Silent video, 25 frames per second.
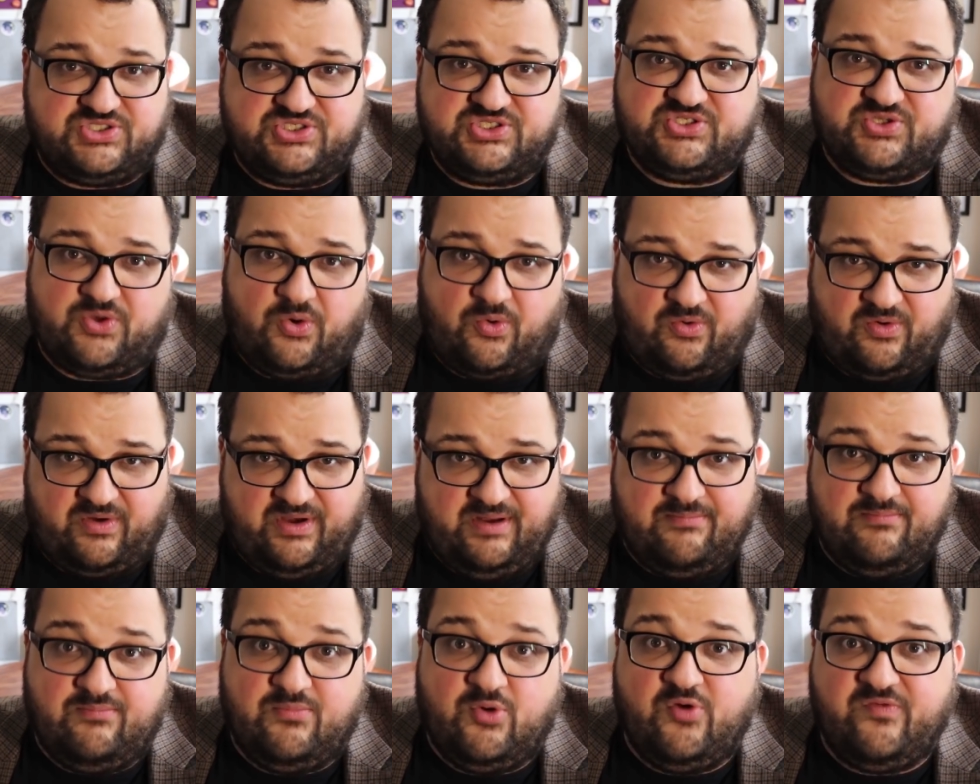
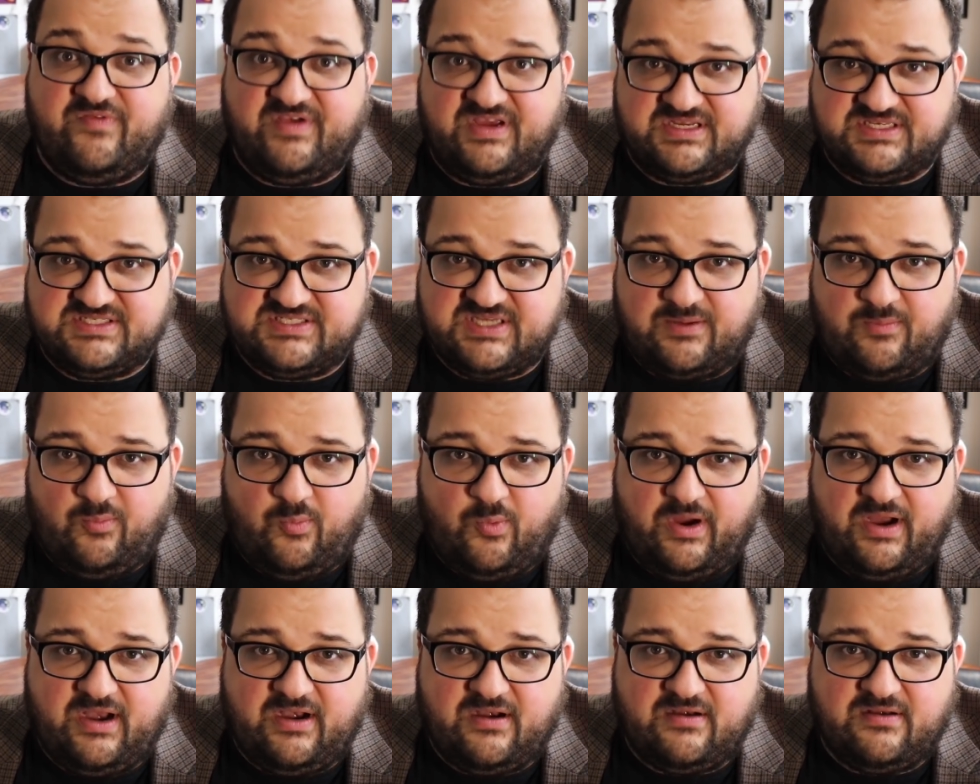story moving
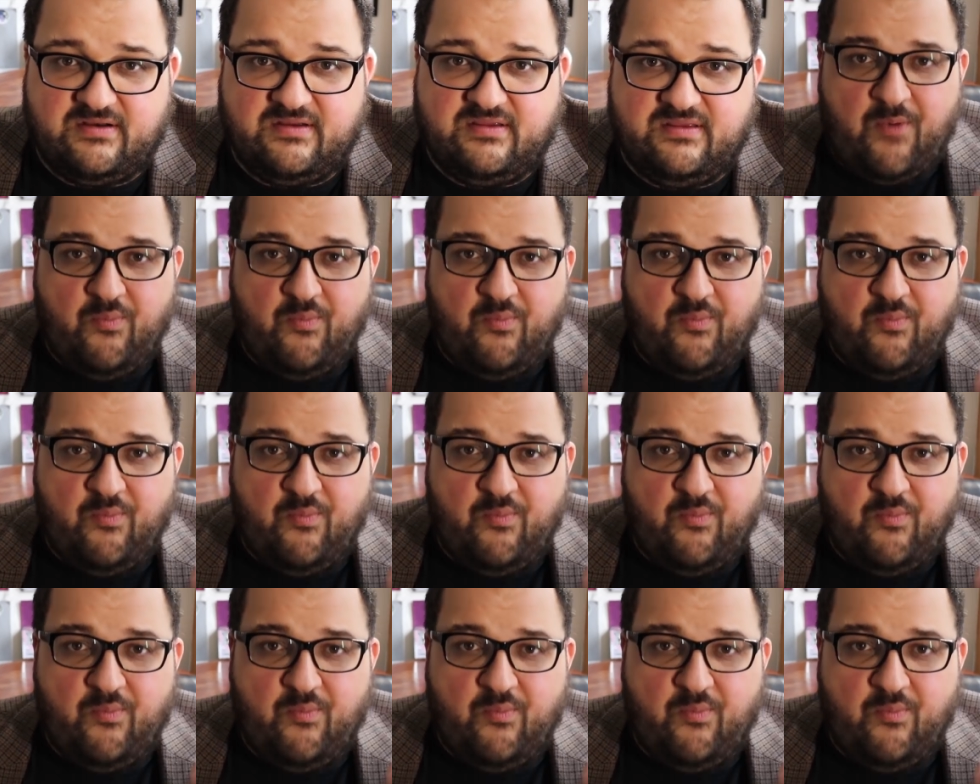somewhere.